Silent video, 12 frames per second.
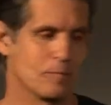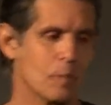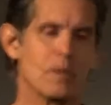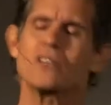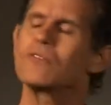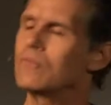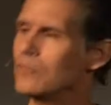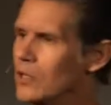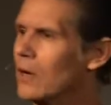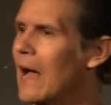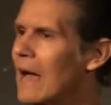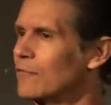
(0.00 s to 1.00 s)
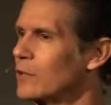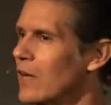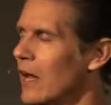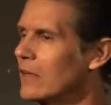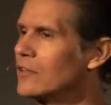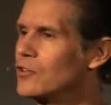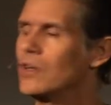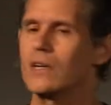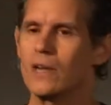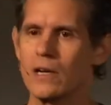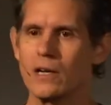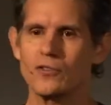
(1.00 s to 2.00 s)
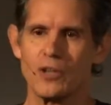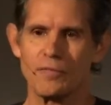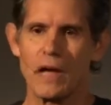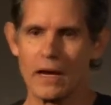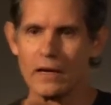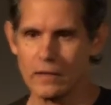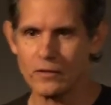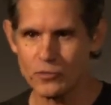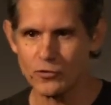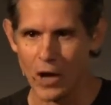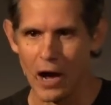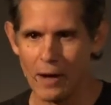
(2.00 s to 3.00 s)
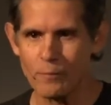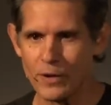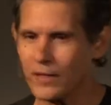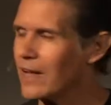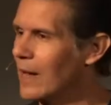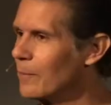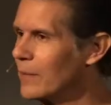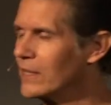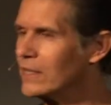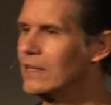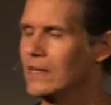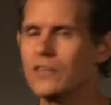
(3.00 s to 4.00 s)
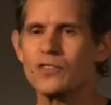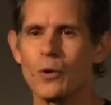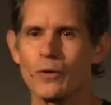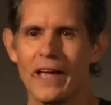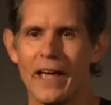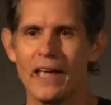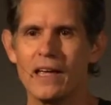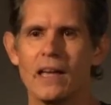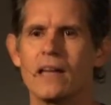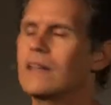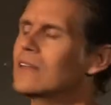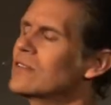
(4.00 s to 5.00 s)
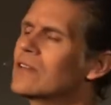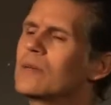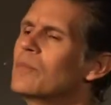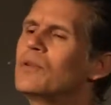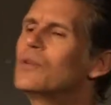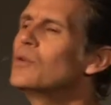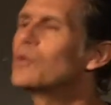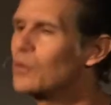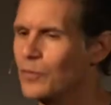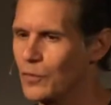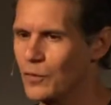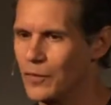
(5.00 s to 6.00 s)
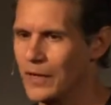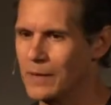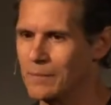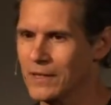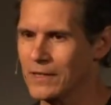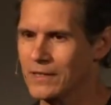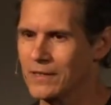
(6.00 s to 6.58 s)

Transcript: But, you know, after college, uh, Jeff got a job with a company. It's okay. And he's got a beautiful family.